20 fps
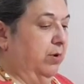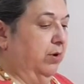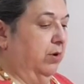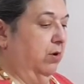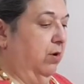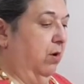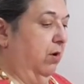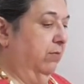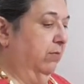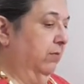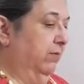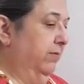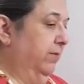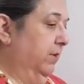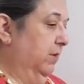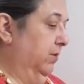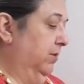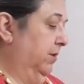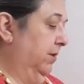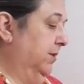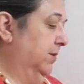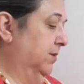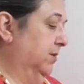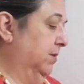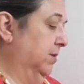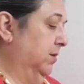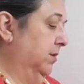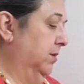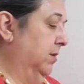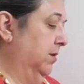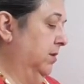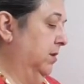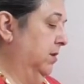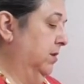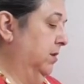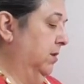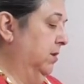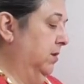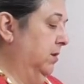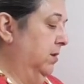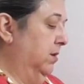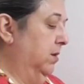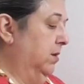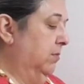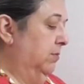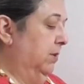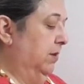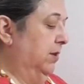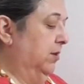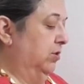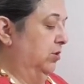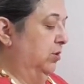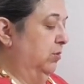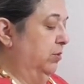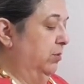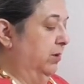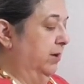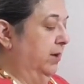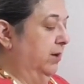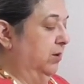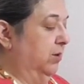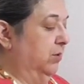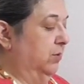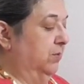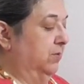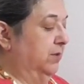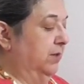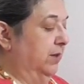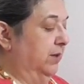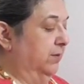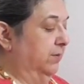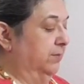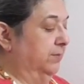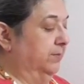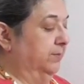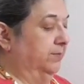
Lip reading: to overfill these because you will get oozing.